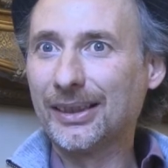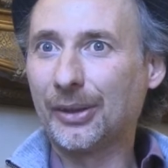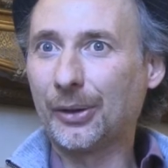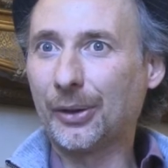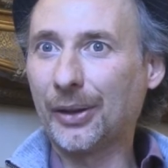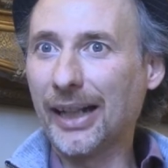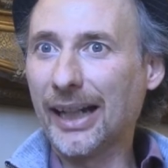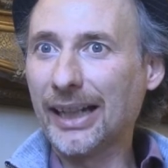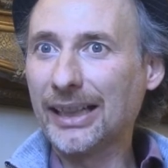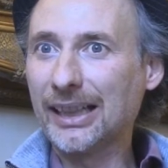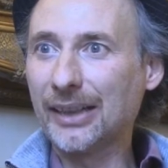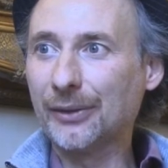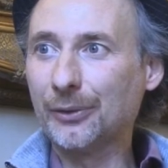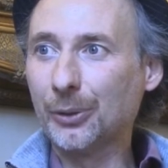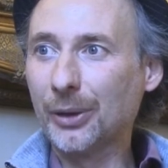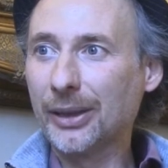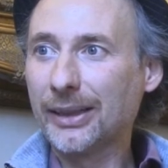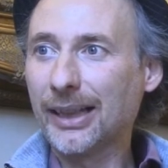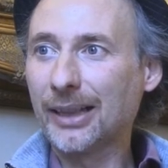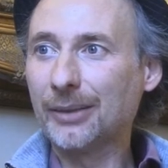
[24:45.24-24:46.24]
creative
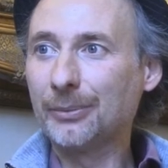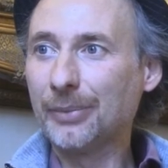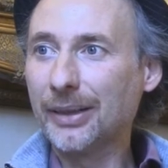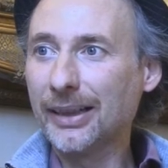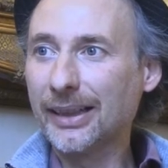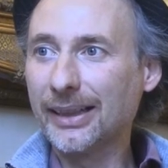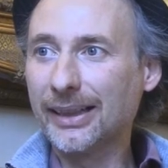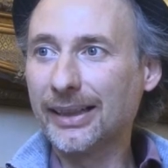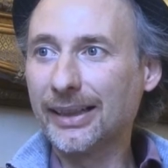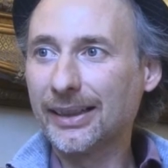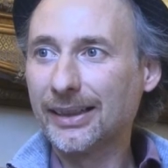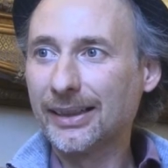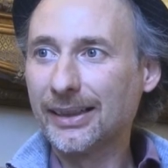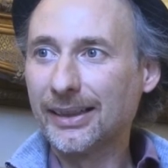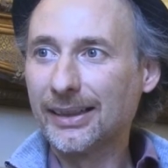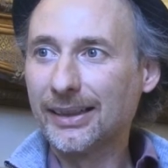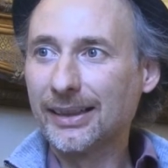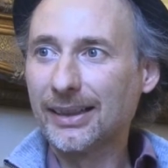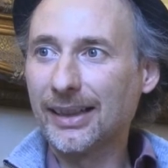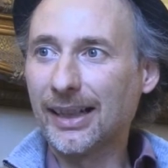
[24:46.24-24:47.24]
we can be
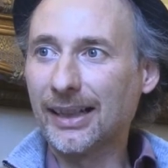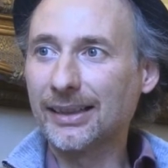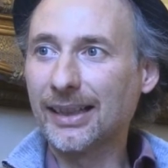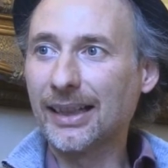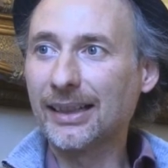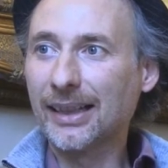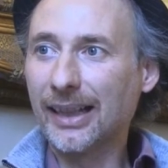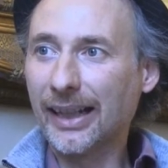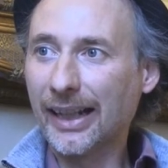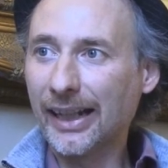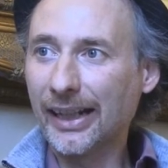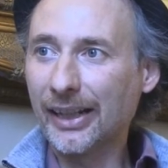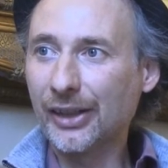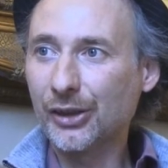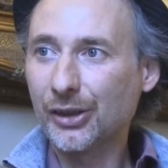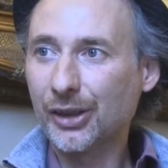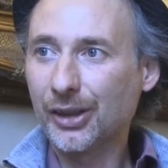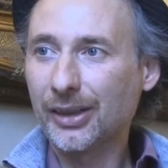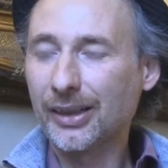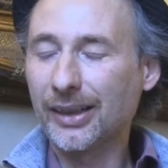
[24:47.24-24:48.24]
at that
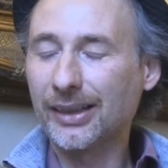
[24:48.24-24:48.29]
age,